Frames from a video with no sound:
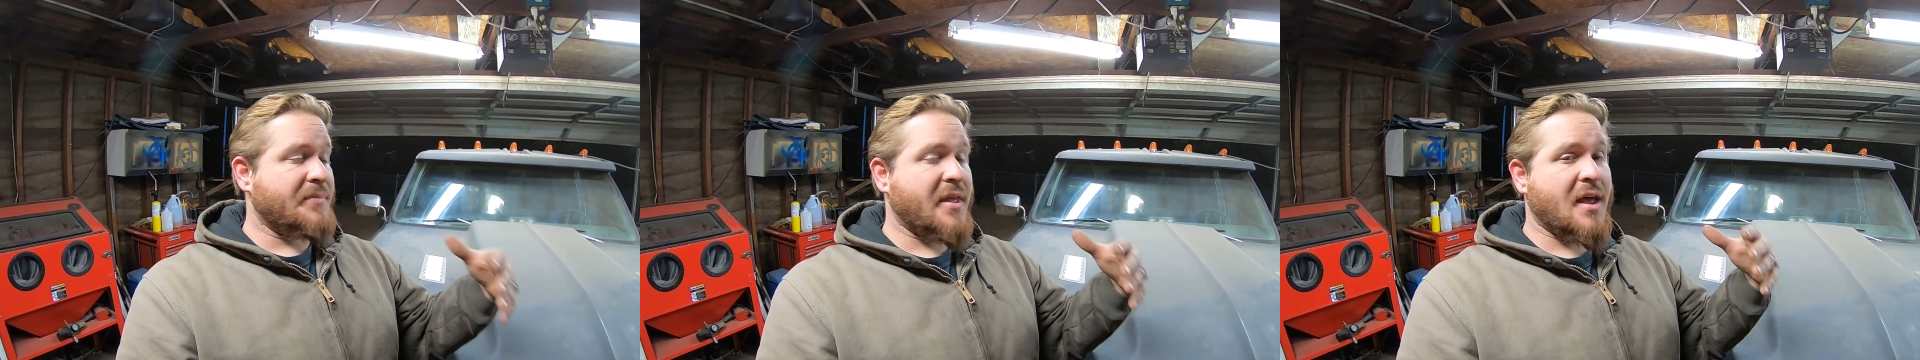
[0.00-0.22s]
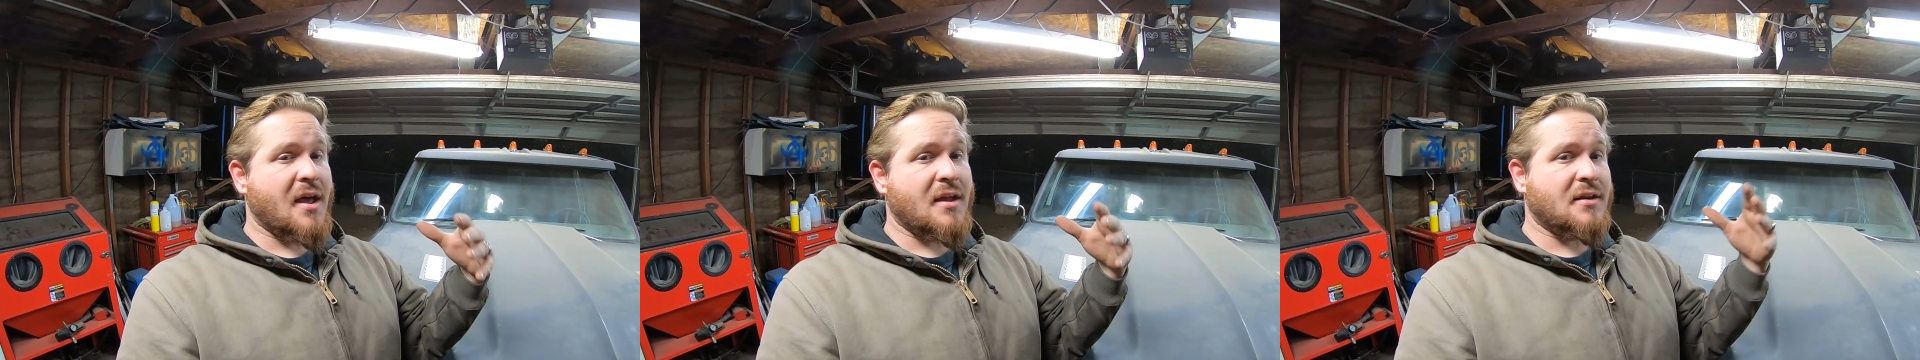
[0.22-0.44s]

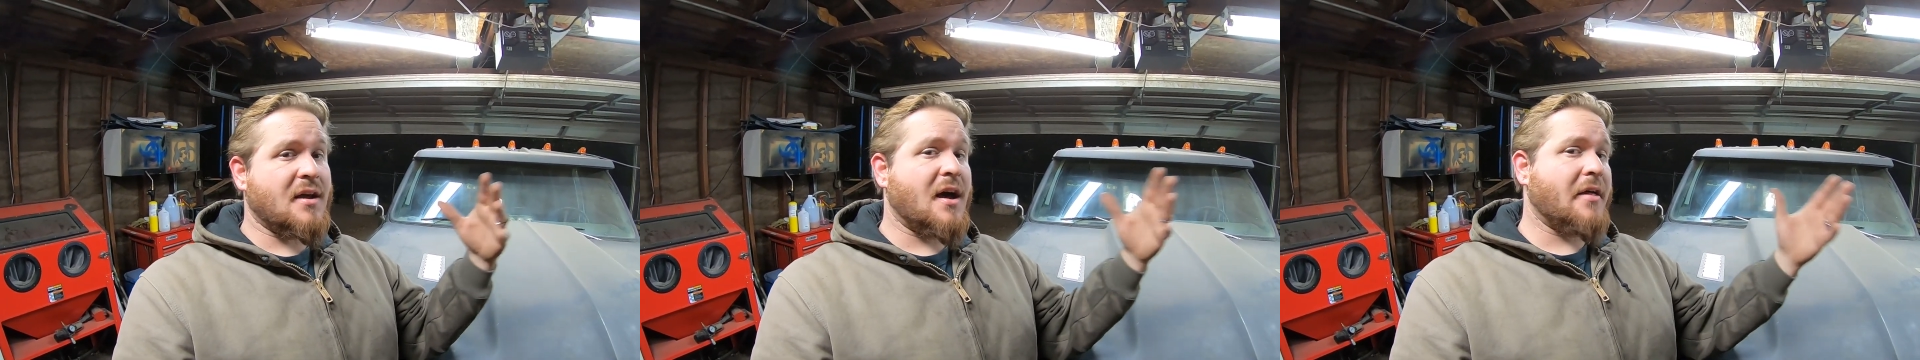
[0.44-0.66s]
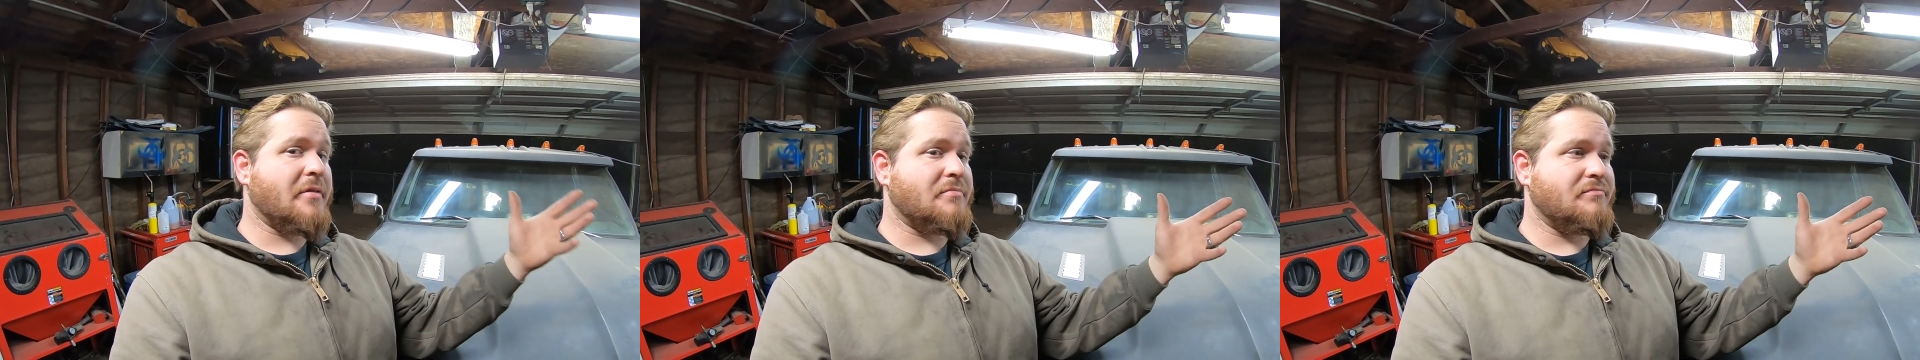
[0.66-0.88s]
and
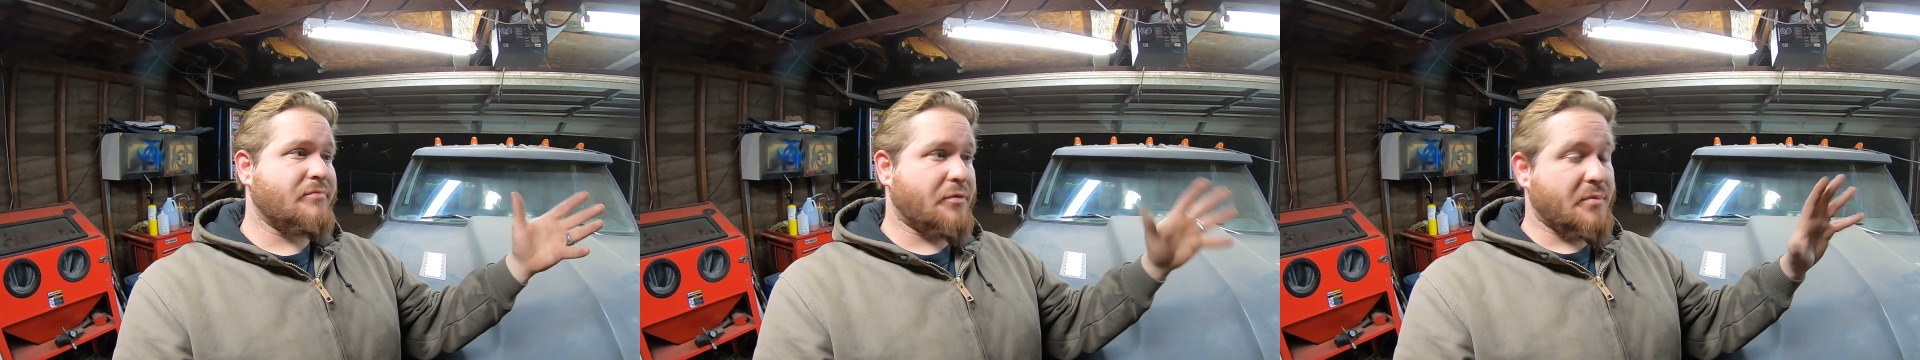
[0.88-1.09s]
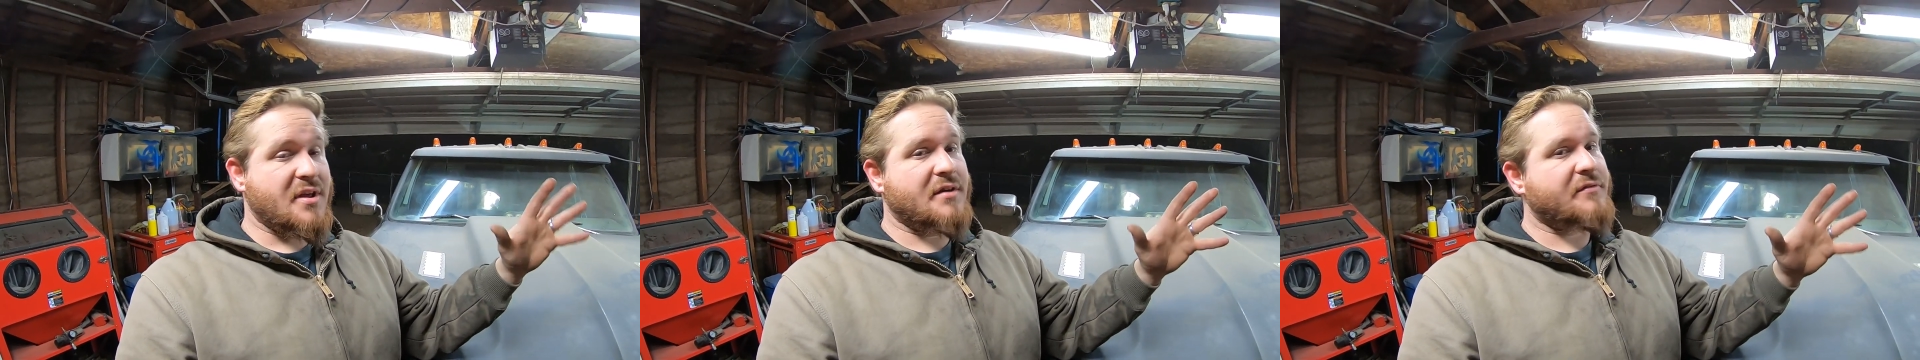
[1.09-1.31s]
got
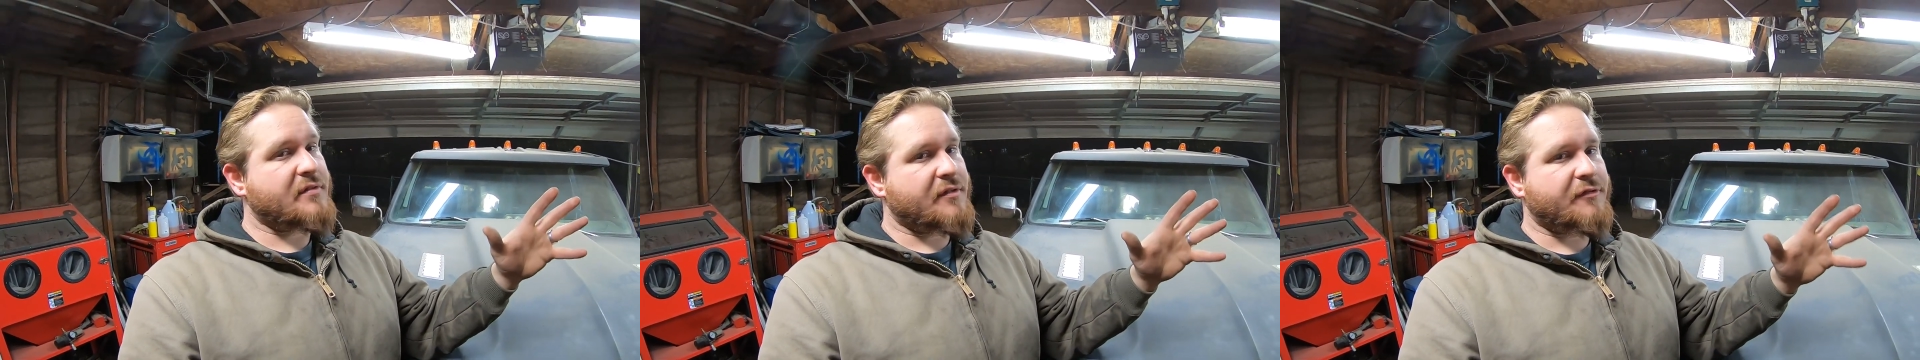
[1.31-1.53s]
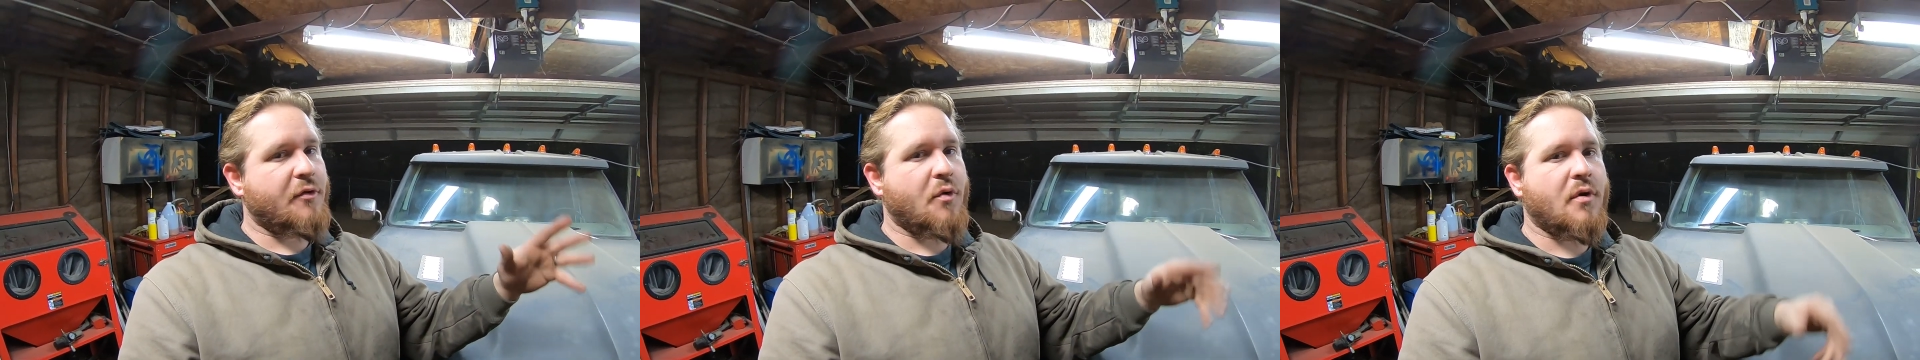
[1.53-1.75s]
3 of
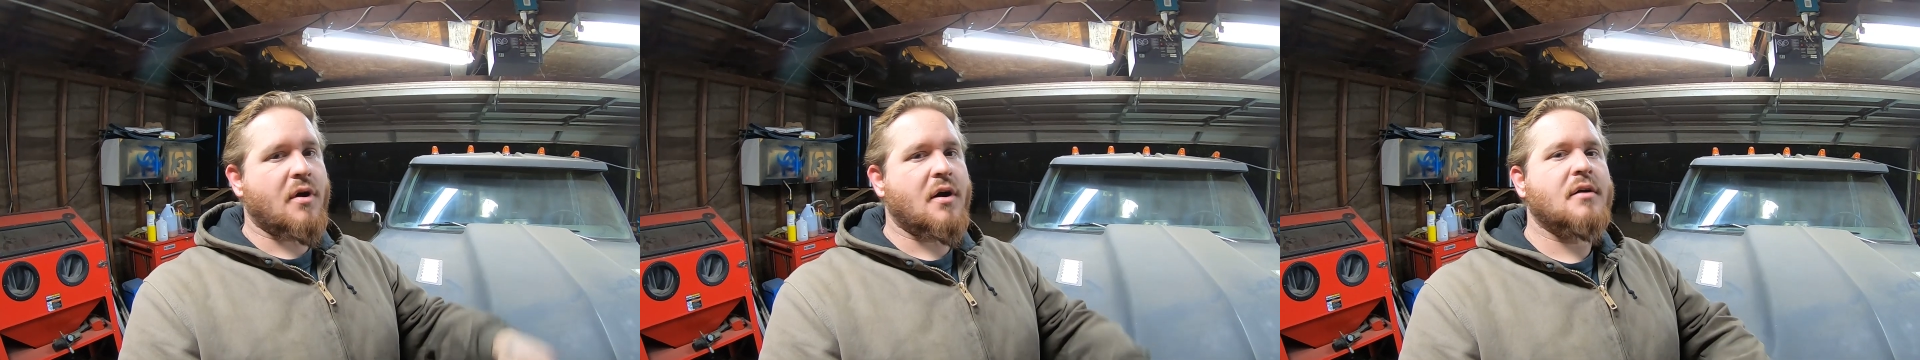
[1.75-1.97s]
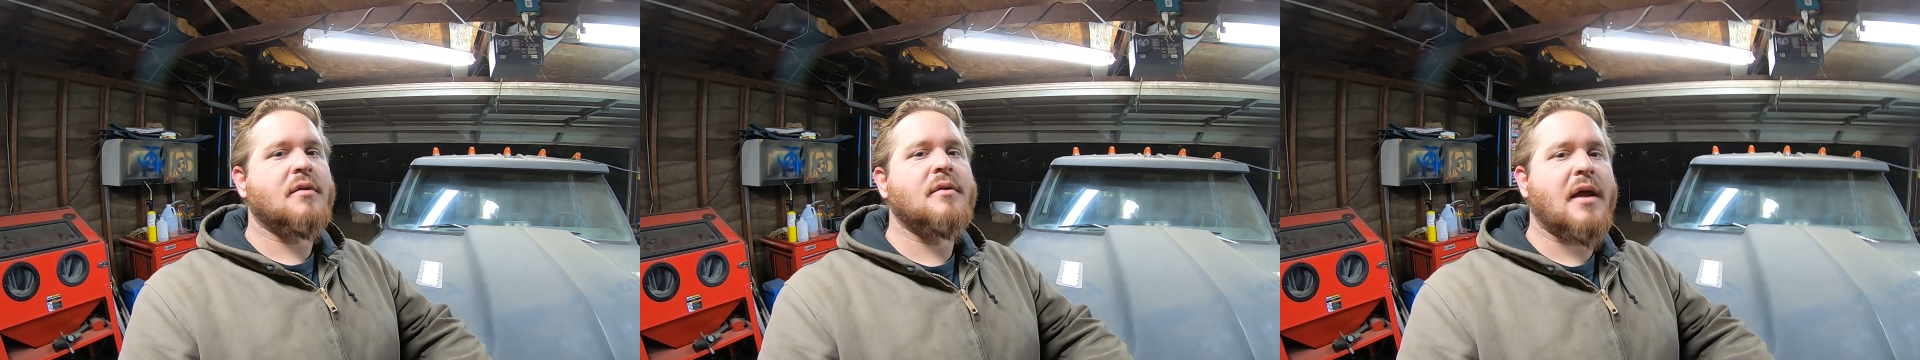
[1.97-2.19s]
the
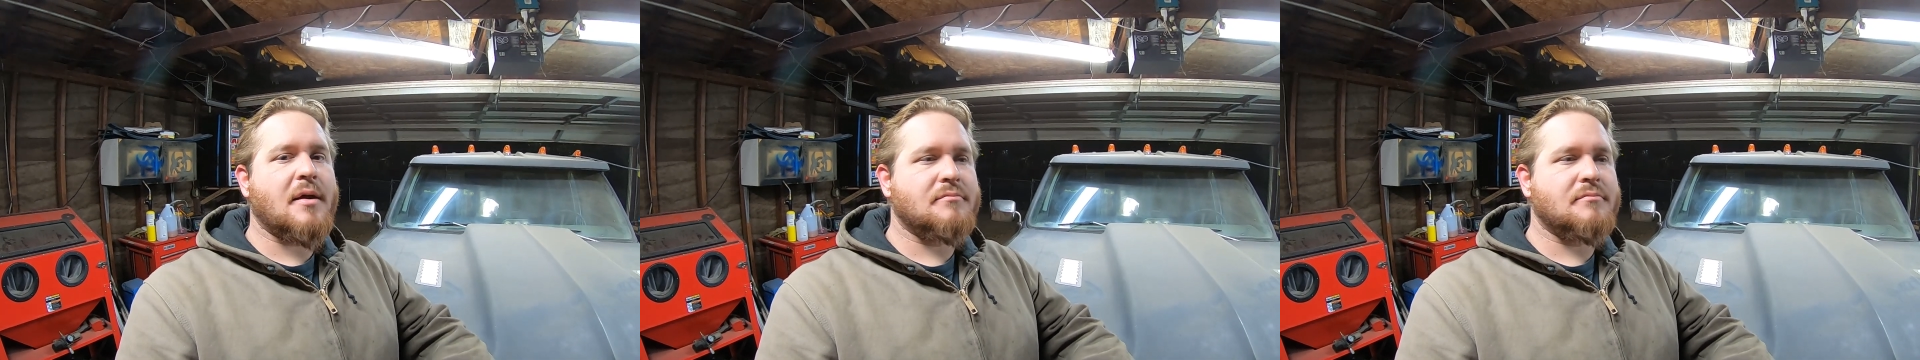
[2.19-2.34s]
4